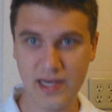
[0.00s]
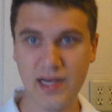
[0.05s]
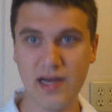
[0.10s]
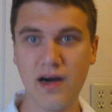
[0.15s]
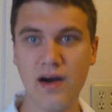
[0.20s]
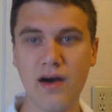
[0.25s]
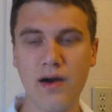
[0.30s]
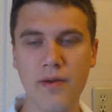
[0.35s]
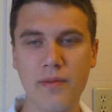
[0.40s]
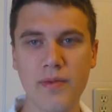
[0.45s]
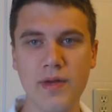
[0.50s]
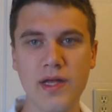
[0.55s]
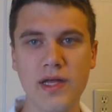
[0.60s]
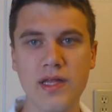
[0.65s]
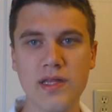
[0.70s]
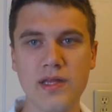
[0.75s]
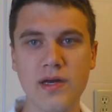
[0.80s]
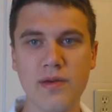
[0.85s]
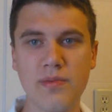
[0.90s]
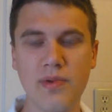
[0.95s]
like
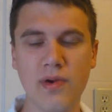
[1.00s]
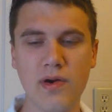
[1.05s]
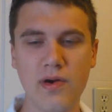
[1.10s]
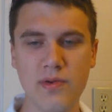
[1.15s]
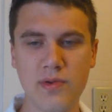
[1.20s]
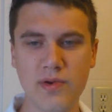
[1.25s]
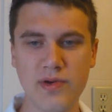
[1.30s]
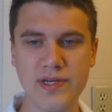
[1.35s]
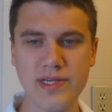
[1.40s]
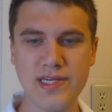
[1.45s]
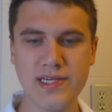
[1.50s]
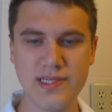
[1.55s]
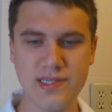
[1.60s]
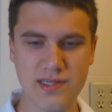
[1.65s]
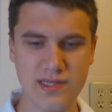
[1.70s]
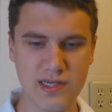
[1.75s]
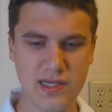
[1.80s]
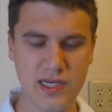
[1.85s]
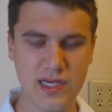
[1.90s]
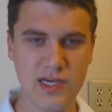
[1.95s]

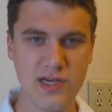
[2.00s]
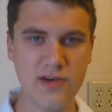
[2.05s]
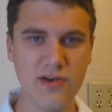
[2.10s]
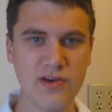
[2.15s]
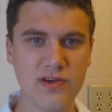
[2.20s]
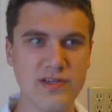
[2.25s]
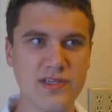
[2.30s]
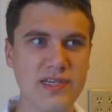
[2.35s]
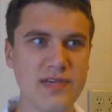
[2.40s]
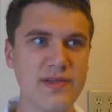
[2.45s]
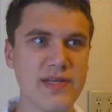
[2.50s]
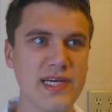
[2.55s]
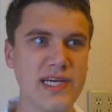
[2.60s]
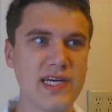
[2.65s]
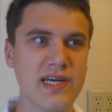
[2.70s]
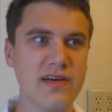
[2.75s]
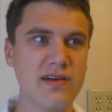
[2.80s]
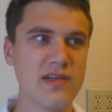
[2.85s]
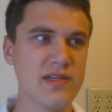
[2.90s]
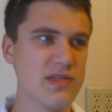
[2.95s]
ponies you are seeing like
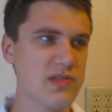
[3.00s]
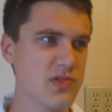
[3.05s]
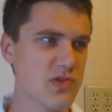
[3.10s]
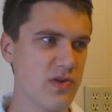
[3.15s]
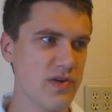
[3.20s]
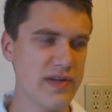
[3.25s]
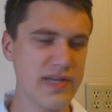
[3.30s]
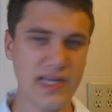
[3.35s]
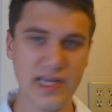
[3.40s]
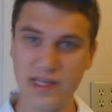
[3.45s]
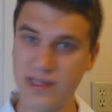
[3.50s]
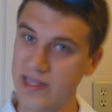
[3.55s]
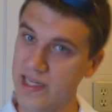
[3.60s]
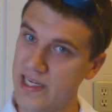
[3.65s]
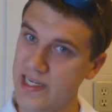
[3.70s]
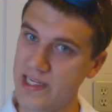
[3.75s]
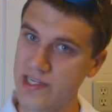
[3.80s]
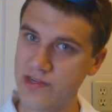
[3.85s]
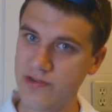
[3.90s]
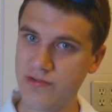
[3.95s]
a sort of like
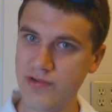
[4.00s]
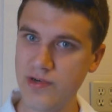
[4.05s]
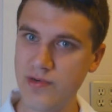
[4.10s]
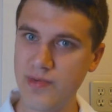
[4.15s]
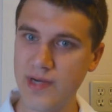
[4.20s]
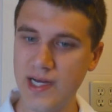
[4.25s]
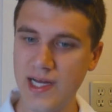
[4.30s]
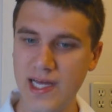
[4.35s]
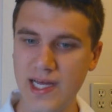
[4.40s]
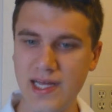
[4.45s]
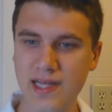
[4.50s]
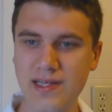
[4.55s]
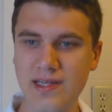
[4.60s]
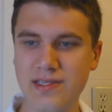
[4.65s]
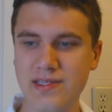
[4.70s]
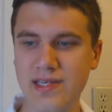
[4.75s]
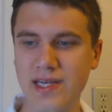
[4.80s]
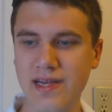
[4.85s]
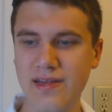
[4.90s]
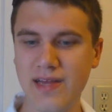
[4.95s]
elitist group.
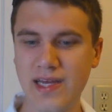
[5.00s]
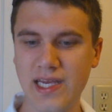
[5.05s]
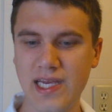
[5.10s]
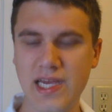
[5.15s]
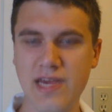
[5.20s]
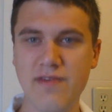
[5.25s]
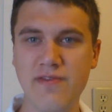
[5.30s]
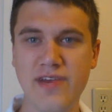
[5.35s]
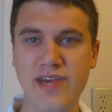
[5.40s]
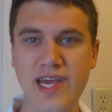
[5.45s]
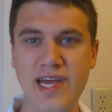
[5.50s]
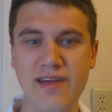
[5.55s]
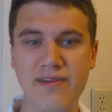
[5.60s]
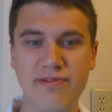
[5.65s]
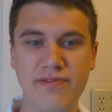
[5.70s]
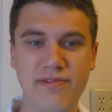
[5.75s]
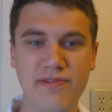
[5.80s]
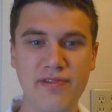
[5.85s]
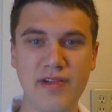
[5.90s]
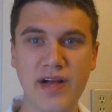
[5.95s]
Let's say like if you can't
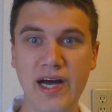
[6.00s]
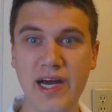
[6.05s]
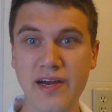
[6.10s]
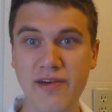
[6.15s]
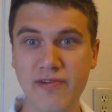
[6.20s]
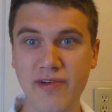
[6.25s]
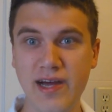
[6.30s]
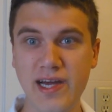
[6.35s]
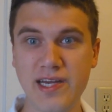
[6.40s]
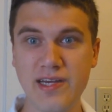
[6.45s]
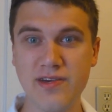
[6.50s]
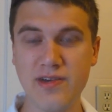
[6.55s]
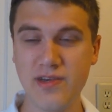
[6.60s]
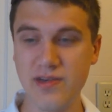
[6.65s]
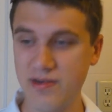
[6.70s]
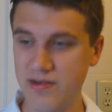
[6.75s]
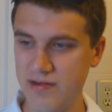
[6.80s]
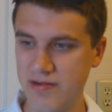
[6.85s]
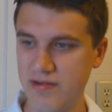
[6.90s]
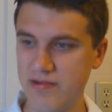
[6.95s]
fly right,
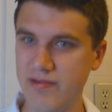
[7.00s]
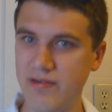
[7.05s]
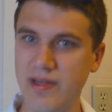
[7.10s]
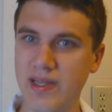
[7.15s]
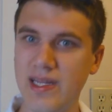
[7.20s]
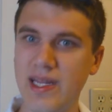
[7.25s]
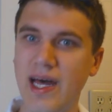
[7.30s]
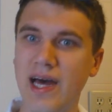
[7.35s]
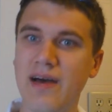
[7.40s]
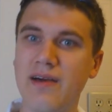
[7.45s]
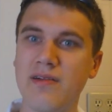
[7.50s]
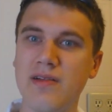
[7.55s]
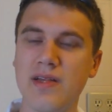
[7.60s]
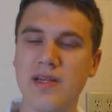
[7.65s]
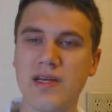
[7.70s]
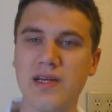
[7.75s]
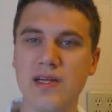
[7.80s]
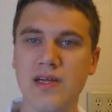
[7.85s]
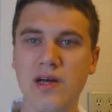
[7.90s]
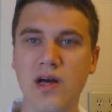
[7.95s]
you're not
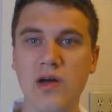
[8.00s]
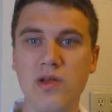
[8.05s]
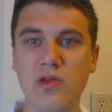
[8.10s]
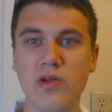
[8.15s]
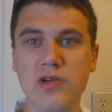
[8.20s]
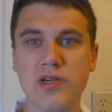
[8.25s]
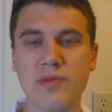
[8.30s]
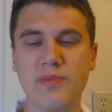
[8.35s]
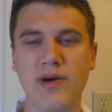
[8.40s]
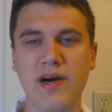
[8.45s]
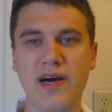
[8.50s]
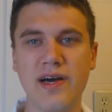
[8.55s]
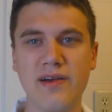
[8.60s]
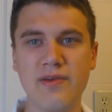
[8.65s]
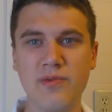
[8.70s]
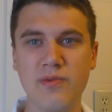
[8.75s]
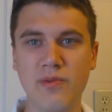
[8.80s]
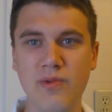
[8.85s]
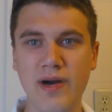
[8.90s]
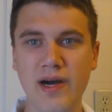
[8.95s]
looked upon
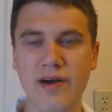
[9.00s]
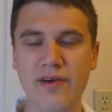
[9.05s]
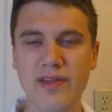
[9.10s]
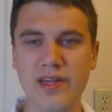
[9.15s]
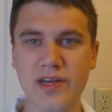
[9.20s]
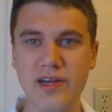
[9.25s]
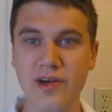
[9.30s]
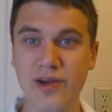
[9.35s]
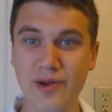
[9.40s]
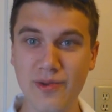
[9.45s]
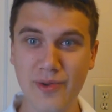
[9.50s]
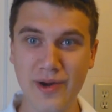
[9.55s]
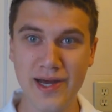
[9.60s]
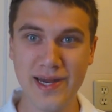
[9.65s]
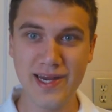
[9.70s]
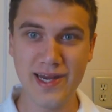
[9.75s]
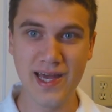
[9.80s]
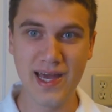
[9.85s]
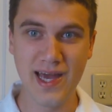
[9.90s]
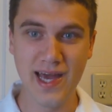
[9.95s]
well in a good
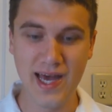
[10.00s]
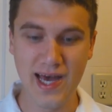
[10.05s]
way.